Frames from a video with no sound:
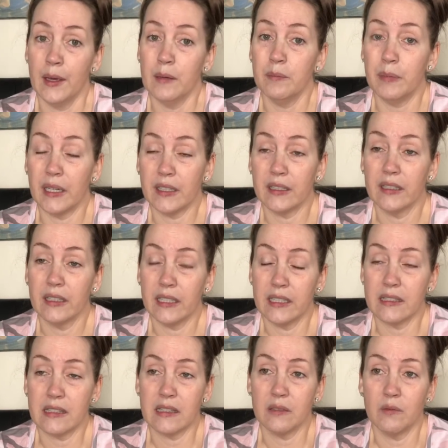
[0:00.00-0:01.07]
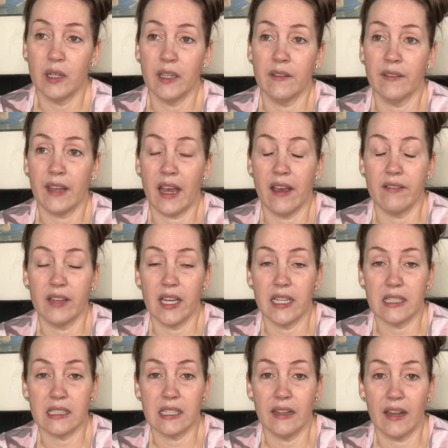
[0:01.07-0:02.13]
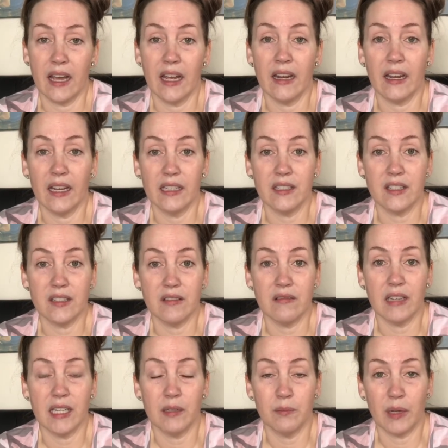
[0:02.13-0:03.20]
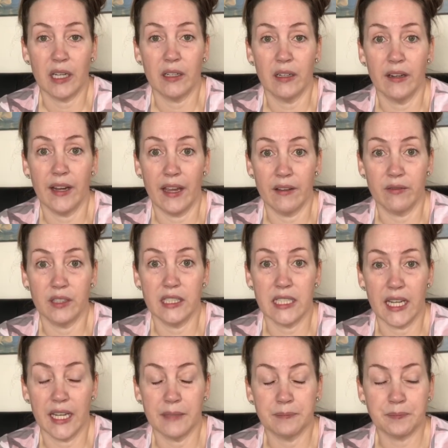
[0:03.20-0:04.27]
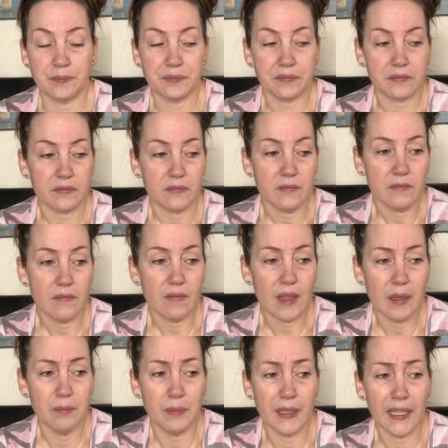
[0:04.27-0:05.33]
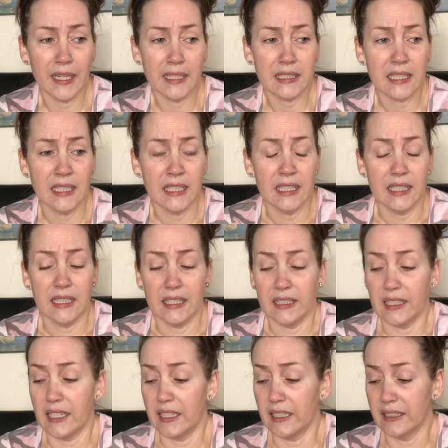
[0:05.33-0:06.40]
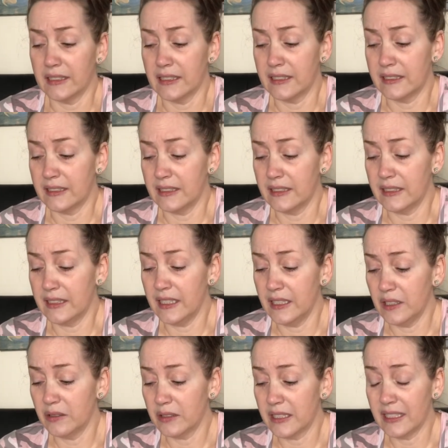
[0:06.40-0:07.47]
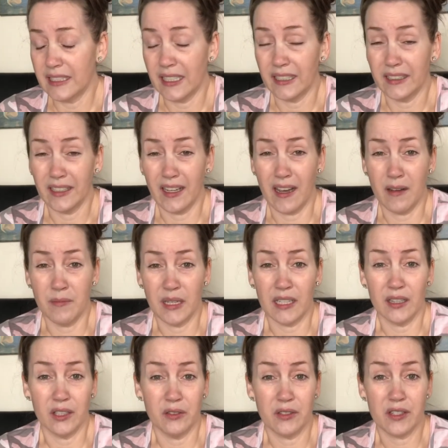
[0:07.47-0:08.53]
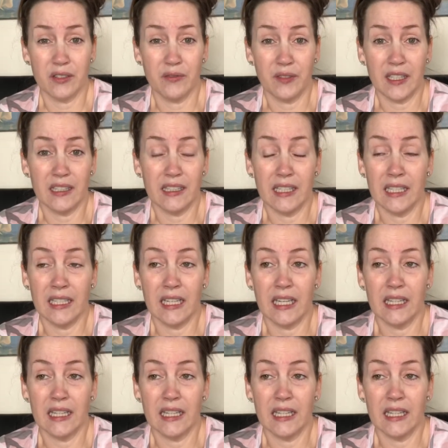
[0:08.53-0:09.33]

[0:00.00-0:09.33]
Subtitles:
Butter is the one caveat to that. I do eat butter every day. But, you know, to tell you how my clothes are feeling,